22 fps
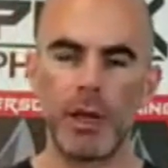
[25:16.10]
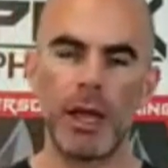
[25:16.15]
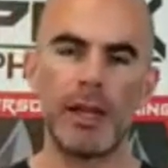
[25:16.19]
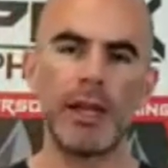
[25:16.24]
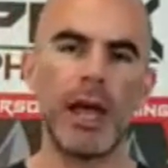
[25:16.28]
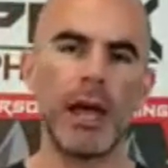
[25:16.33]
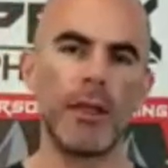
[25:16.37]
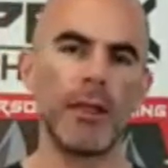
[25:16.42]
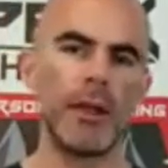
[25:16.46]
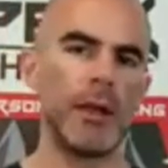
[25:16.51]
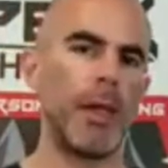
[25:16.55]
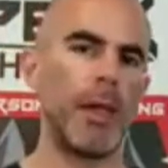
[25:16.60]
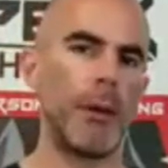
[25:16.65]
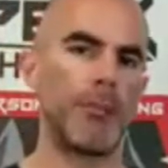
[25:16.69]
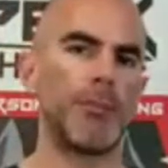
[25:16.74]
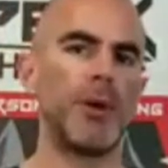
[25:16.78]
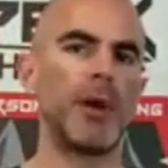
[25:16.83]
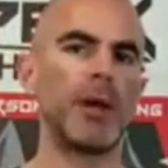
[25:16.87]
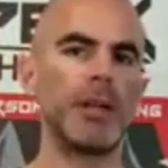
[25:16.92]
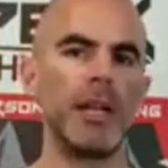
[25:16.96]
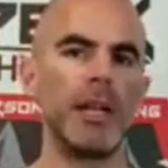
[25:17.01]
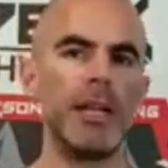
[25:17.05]
And now that I'm
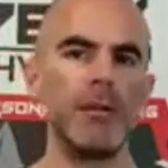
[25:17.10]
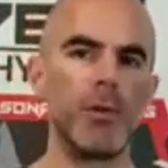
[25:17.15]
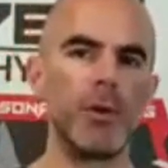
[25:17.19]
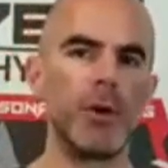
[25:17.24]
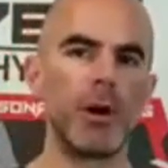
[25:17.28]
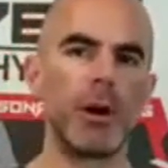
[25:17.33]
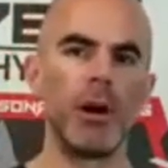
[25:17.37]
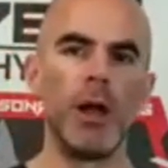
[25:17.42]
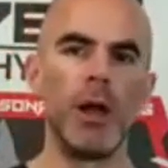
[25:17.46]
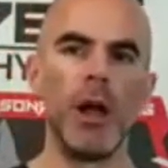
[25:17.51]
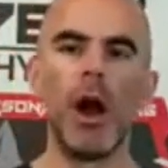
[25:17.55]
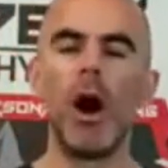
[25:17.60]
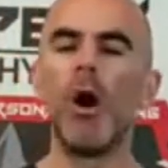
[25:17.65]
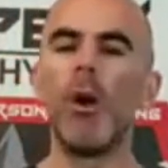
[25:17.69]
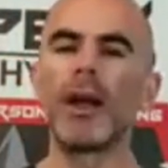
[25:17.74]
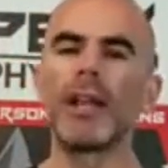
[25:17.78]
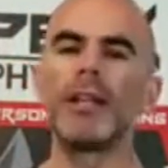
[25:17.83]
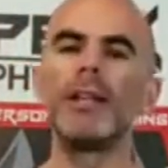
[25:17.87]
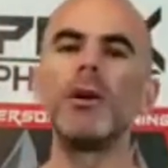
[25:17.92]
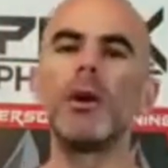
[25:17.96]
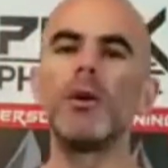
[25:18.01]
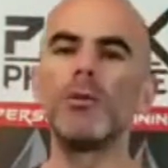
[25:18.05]
not pregnant anymore, oh,
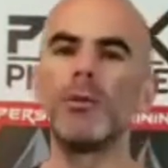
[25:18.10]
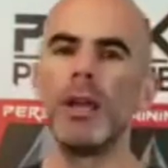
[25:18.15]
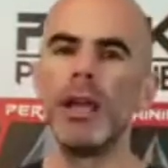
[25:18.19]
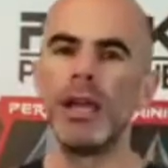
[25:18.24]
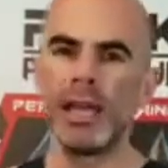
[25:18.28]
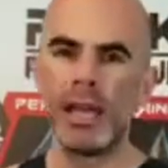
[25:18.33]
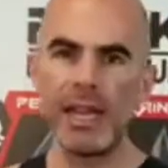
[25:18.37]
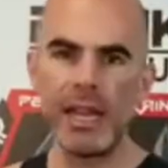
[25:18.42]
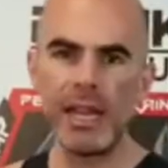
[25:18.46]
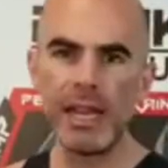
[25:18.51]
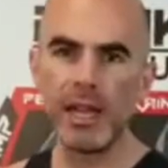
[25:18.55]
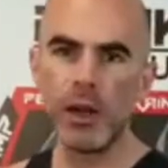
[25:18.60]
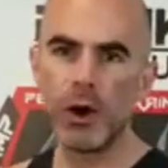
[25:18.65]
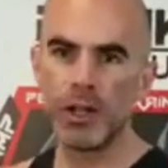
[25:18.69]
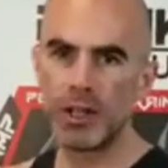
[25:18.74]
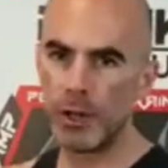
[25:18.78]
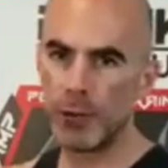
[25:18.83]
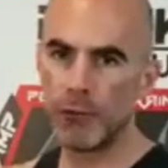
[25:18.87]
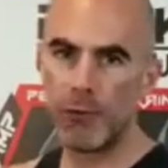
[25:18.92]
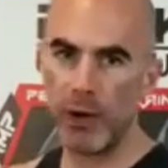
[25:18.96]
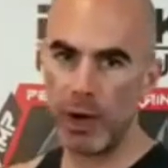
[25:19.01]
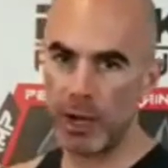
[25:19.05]
I can go eating all
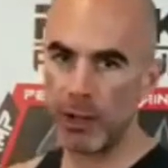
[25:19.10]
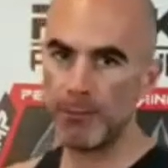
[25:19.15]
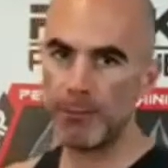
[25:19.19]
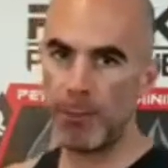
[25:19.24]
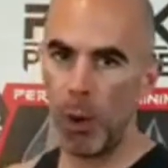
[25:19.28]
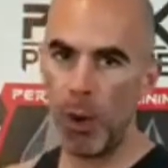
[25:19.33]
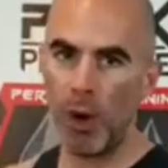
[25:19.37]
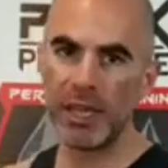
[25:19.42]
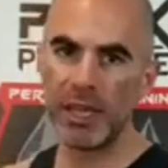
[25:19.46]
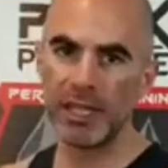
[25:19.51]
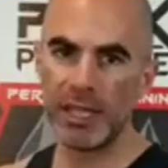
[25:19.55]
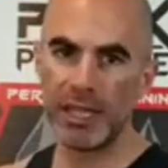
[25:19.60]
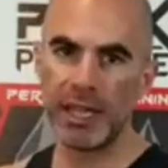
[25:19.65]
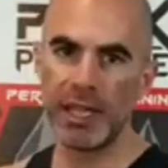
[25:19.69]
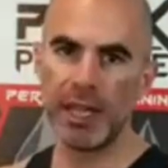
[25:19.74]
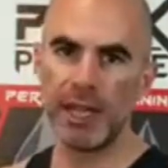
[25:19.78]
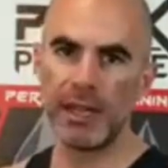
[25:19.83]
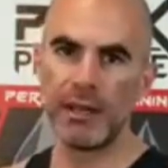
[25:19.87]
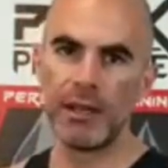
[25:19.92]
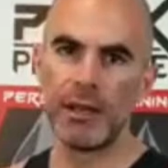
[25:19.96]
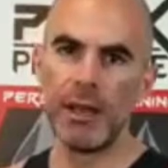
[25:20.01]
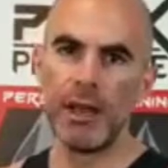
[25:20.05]
this fucking poison
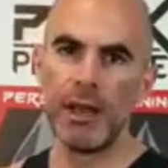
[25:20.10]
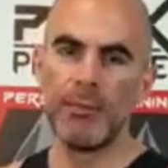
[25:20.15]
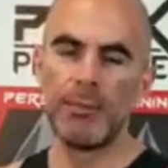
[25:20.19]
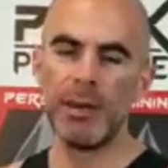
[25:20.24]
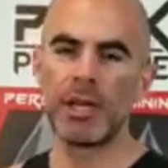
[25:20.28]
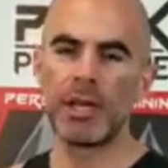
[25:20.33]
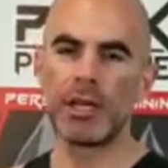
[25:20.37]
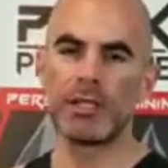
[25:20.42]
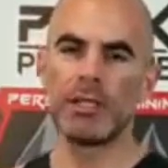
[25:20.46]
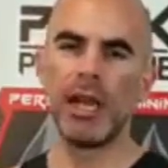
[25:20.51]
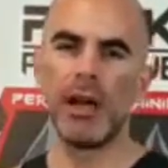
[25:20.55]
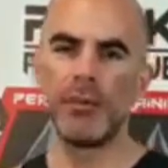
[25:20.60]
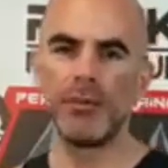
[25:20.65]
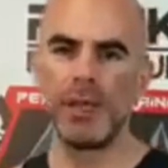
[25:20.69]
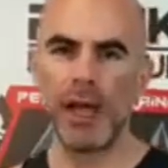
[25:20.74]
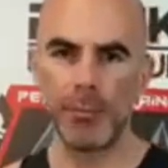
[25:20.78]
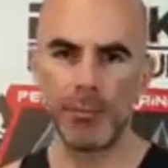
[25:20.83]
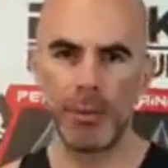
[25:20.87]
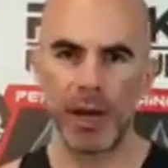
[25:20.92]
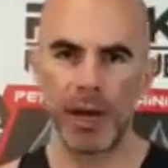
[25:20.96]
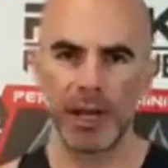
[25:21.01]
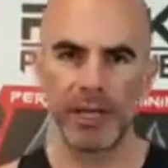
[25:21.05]
again, because now I'm
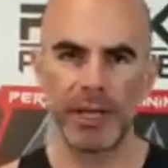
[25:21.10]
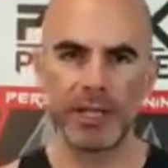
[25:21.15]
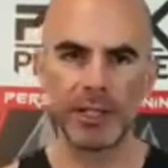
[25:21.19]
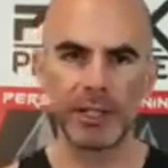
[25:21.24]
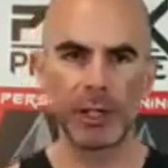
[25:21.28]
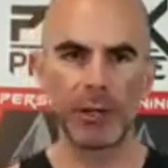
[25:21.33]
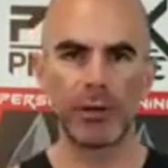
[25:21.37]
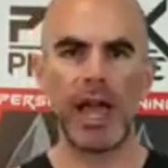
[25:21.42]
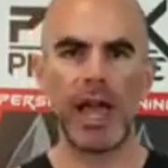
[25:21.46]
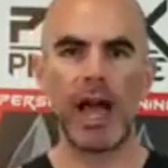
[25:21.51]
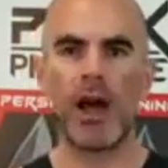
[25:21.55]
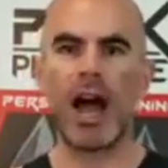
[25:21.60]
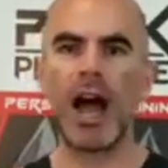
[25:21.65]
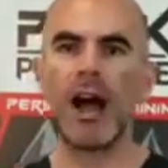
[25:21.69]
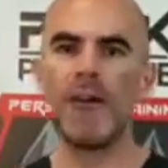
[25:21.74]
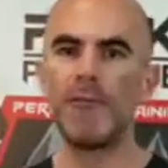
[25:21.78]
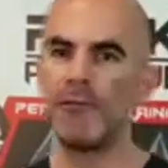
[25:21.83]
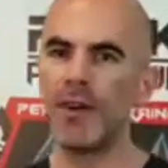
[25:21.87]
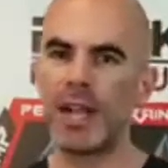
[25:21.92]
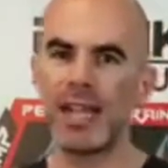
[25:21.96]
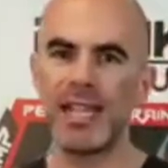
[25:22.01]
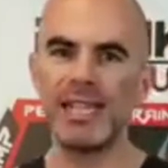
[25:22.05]
not pregnant. So now
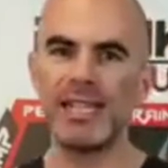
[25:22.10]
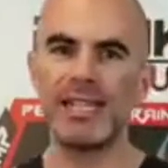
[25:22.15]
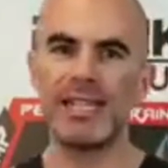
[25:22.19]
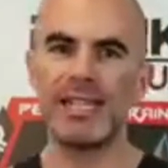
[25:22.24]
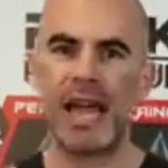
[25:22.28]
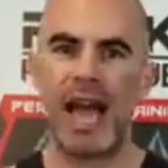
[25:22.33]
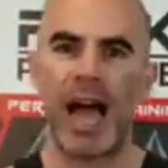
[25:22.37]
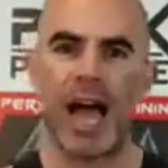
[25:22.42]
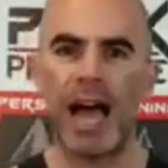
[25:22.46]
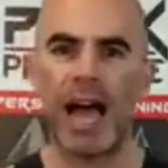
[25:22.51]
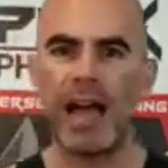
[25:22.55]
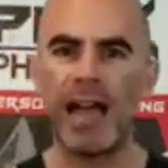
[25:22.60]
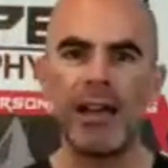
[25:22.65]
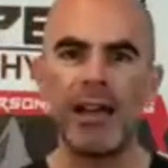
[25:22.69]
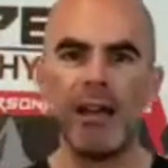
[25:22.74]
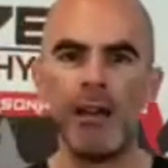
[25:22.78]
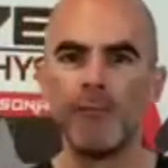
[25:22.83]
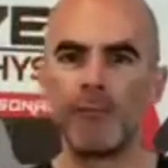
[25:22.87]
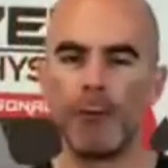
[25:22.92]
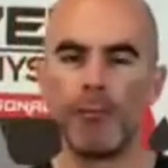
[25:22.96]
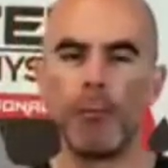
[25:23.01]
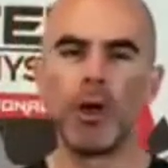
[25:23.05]
I'll fucking die
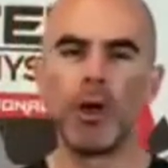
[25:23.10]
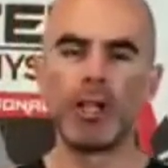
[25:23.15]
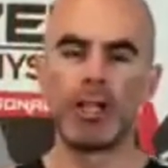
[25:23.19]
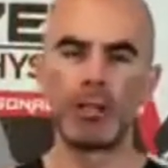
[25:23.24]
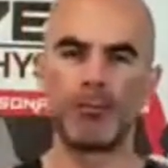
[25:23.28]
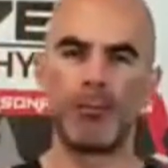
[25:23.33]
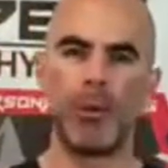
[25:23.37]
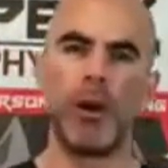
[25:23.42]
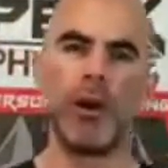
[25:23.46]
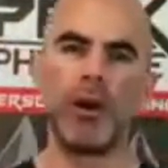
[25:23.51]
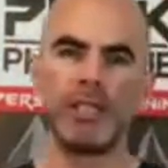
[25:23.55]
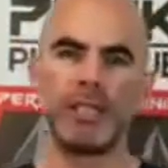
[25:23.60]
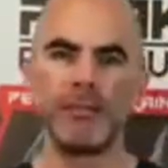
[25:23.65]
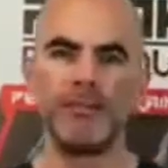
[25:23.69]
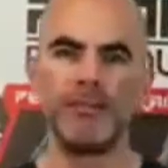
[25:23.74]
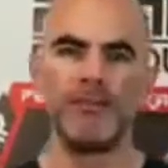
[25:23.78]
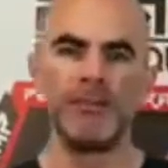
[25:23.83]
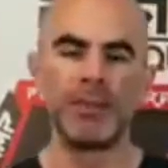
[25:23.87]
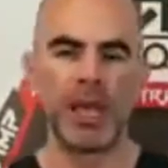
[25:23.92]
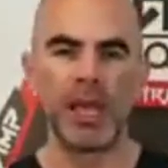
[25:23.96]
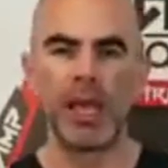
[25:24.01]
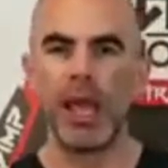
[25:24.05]
from all this poison
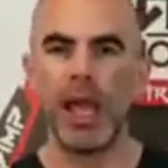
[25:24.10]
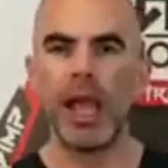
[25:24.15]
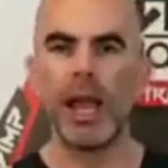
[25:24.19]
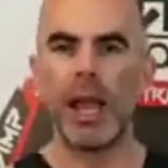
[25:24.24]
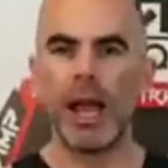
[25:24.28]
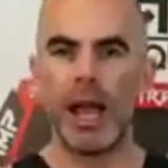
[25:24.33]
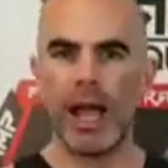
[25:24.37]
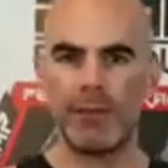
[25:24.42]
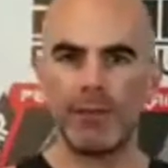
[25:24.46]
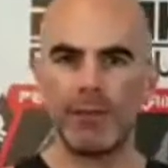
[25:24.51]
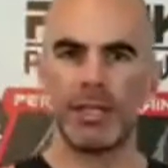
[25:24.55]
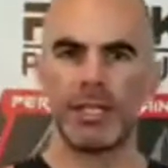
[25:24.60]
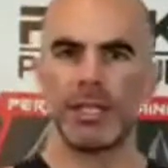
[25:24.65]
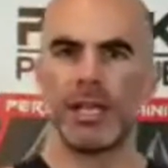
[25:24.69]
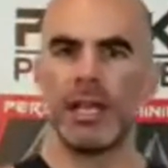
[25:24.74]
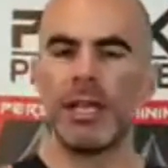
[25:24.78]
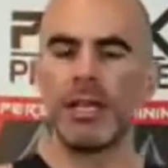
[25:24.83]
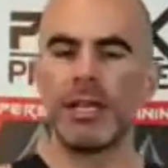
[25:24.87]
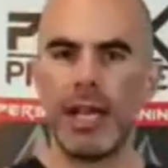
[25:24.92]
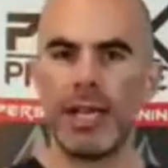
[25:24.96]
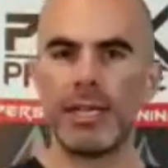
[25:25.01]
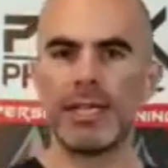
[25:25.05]
and I'll have
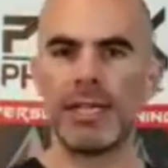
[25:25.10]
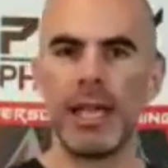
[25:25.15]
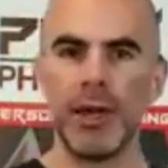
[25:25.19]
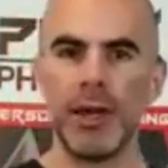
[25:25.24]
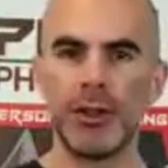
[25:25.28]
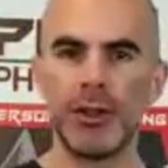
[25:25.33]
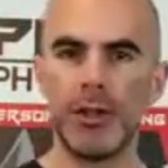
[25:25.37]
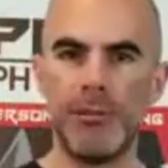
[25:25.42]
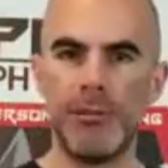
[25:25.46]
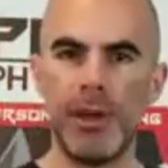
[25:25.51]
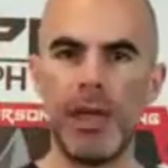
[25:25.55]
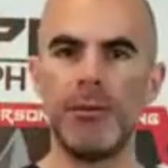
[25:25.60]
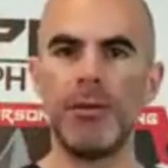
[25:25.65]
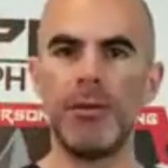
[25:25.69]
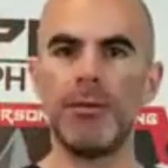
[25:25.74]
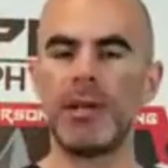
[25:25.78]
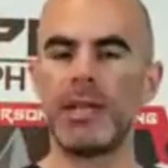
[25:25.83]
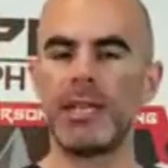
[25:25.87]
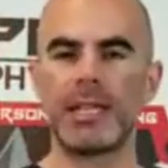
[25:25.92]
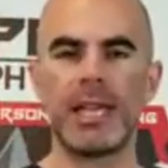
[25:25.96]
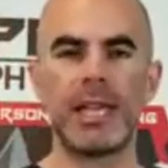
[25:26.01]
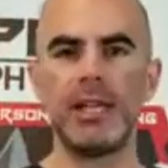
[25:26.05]
this nice healthy baby
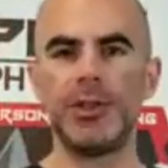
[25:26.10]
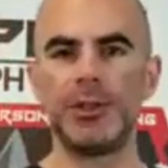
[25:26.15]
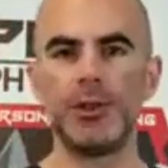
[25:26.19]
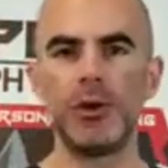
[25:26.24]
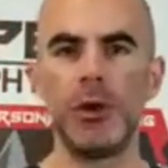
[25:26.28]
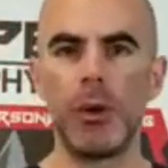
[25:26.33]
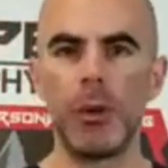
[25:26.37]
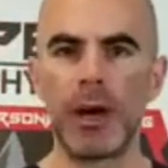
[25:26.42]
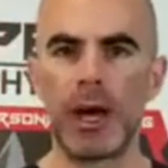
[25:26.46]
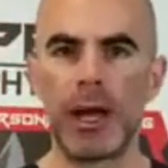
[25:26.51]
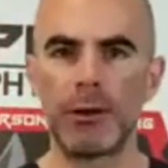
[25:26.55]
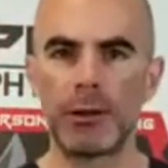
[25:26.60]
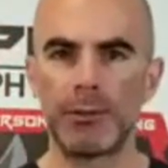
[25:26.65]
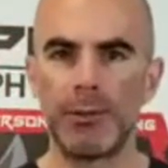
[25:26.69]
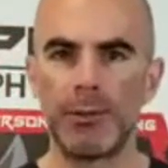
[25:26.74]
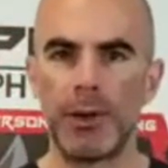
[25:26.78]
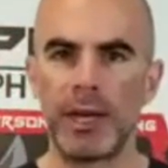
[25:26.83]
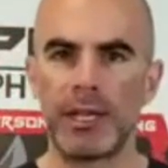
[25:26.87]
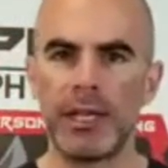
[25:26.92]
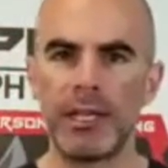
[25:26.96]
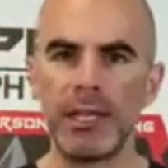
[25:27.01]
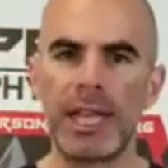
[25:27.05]
because I didn't do it when I was
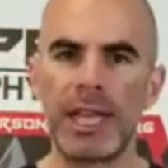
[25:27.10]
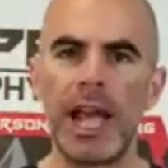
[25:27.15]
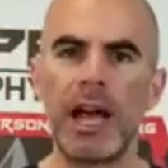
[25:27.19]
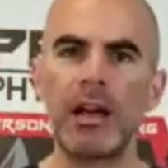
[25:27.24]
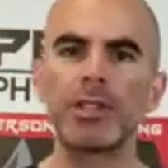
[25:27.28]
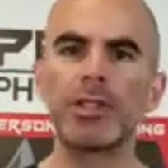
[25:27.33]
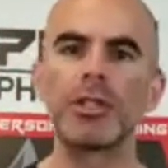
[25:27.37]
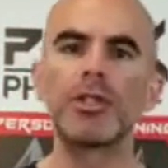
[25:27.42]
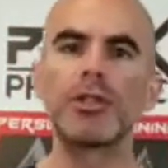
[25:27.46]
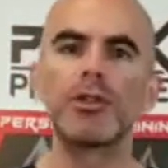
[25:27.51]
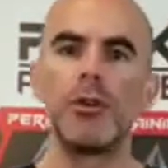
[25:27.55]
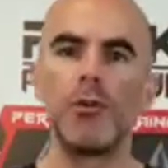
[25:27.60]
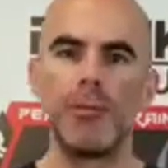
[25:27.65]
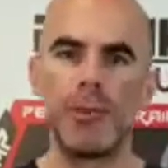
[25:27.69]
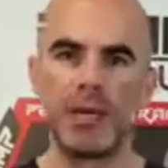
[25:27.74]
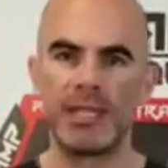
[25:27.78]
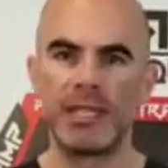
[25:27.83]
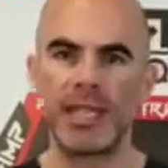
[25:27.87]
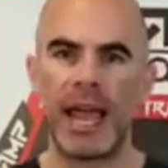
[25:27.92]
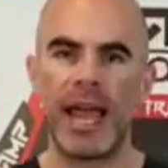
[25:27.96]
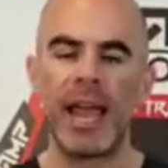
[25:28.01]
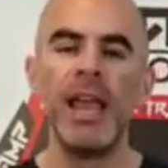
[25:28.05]
pregnant. Like, how
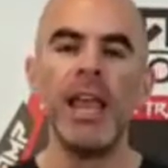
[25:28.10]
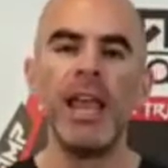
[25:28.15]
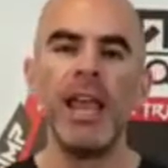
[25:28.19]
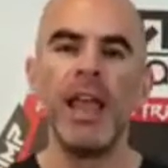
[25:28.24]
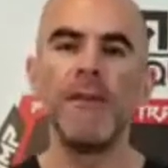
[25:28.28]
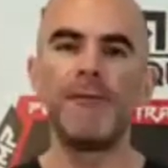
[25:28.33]
stupid is that?